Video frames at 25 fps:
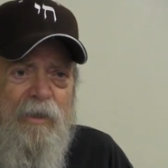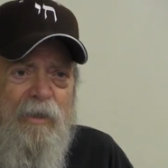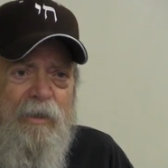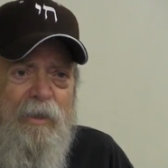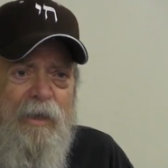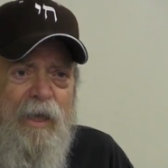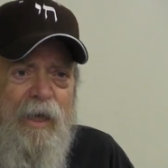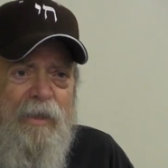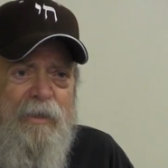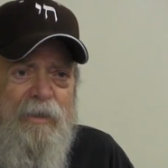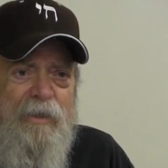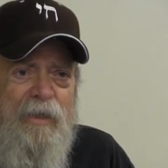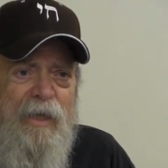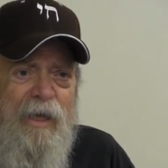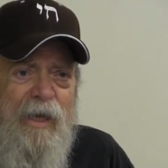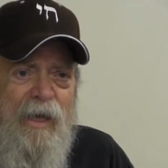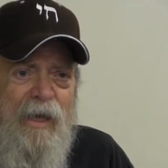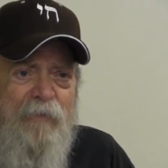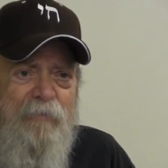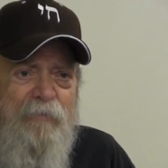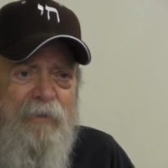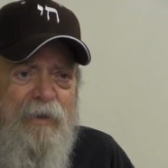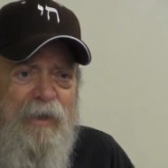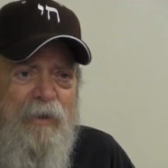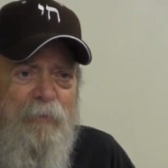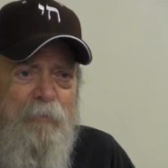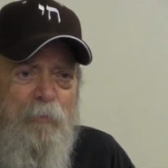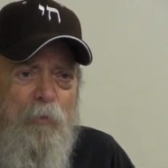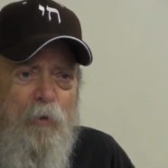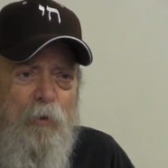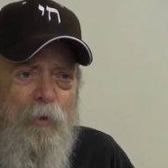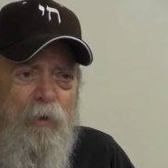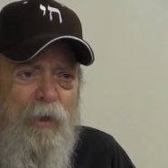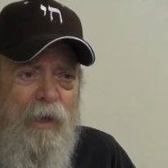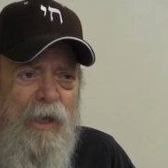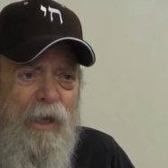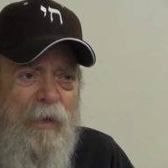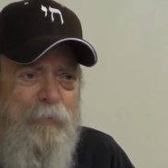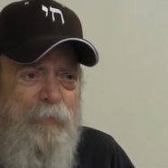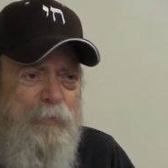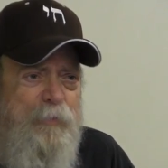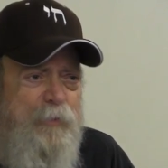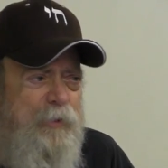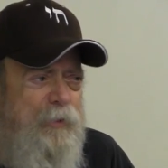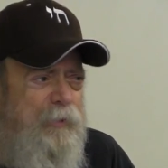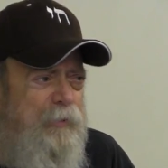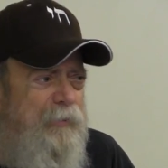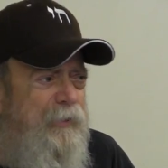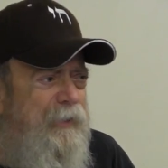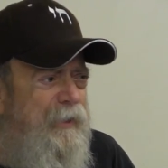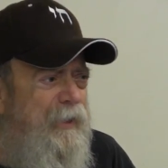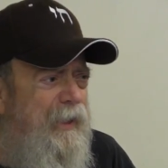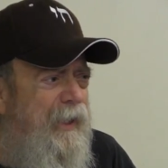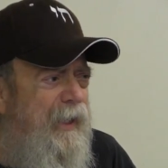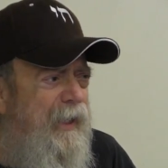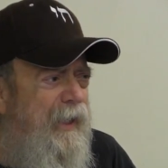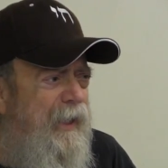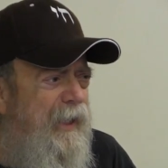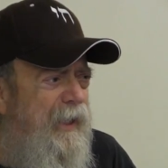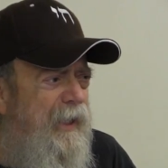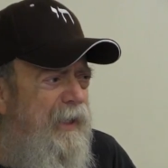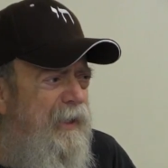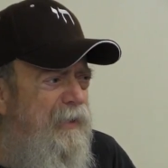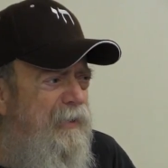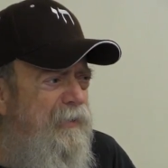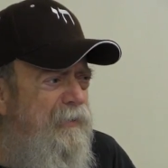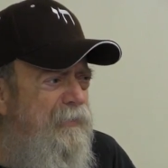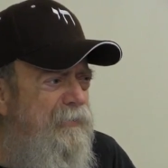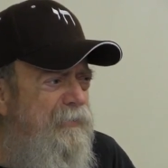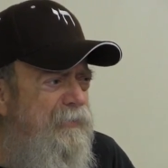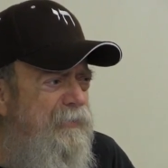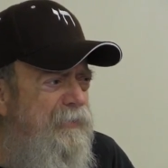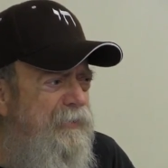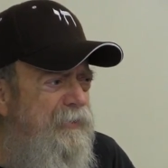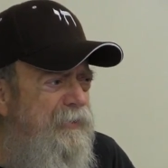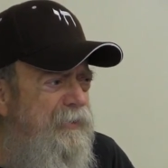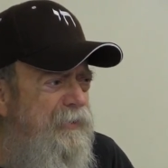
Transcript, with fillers: not to have any more lobster in the house